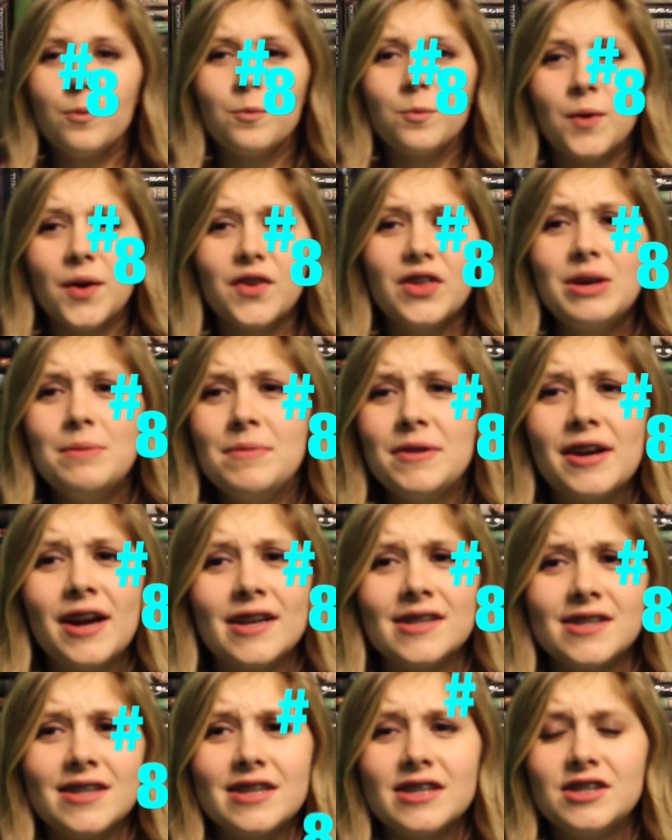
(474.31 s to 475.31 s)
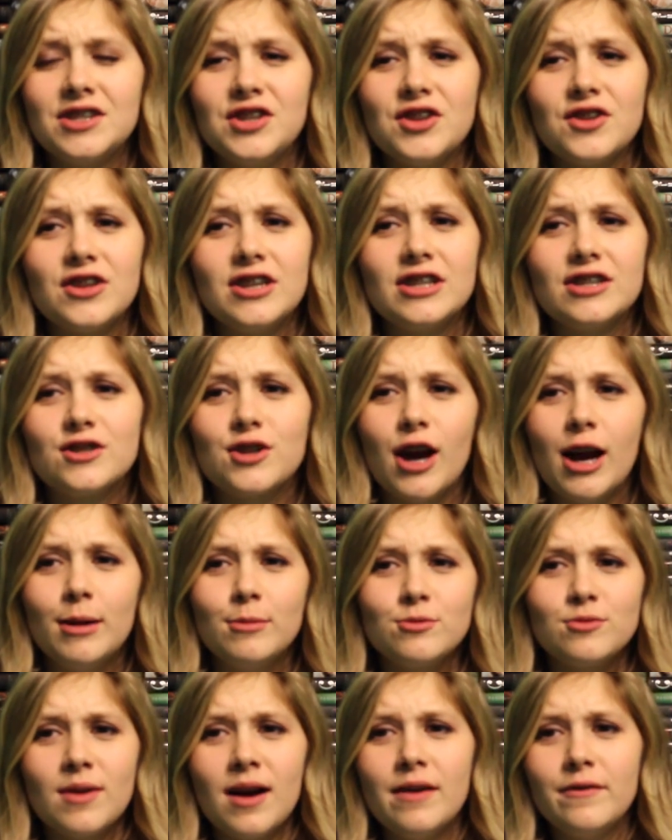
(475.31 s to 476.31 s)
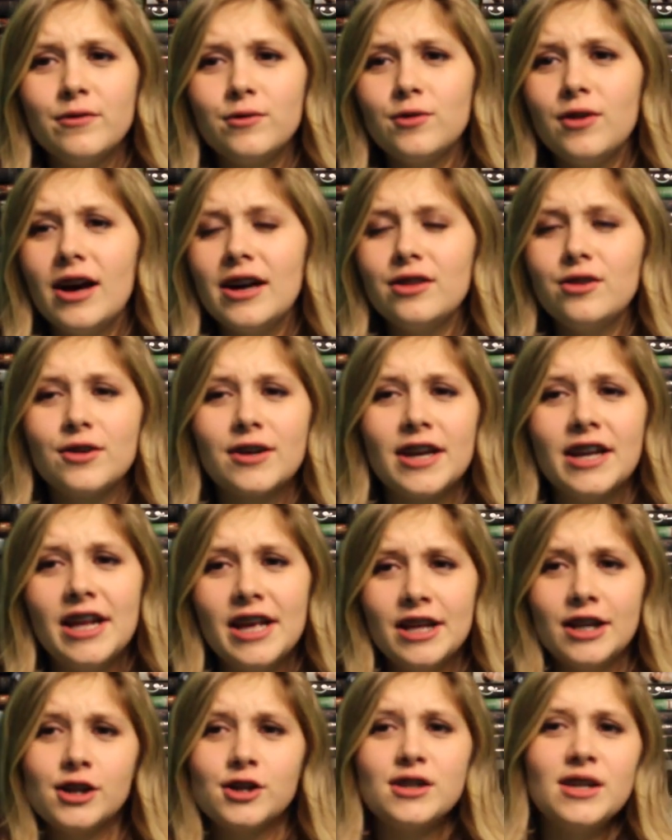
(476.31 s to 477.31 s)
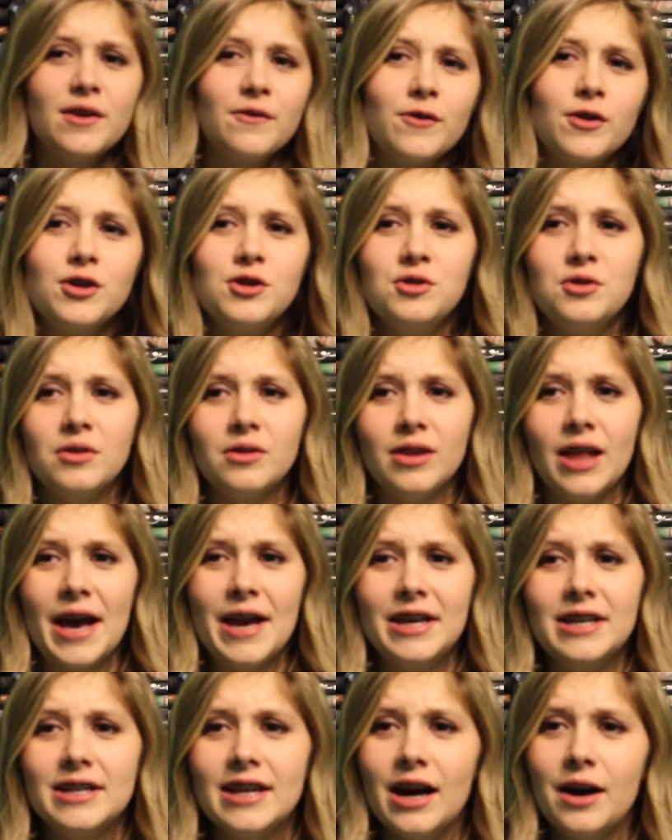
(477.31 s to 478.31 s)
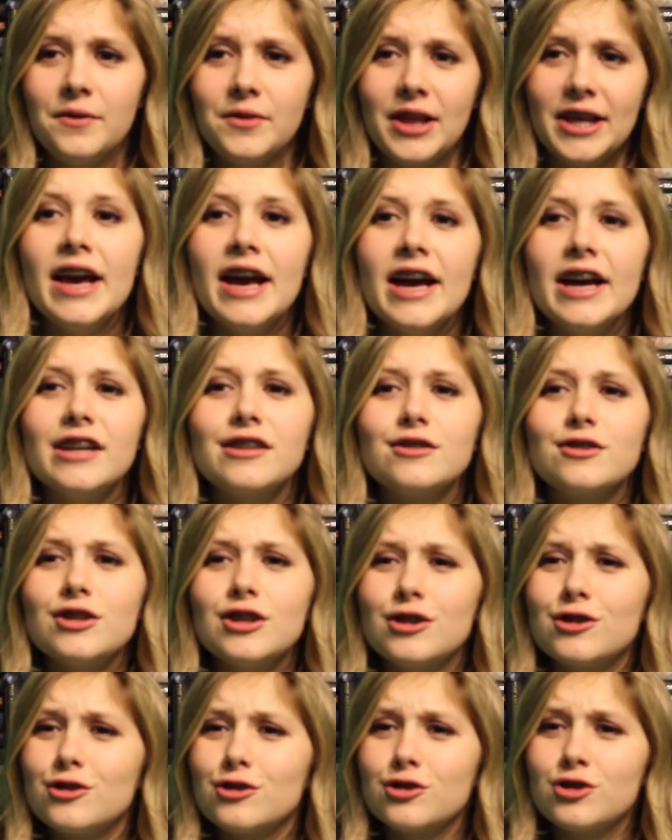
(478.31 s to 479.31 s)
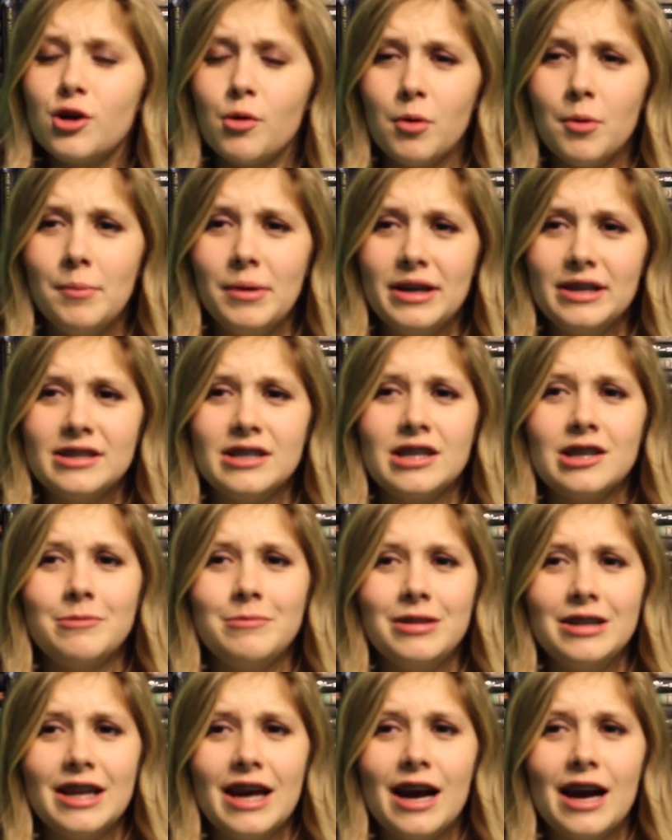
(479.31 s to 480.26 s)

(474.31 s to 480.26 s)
Really, because of this series, time travel, I look at it in a different light now. Like, it's just so amazing to me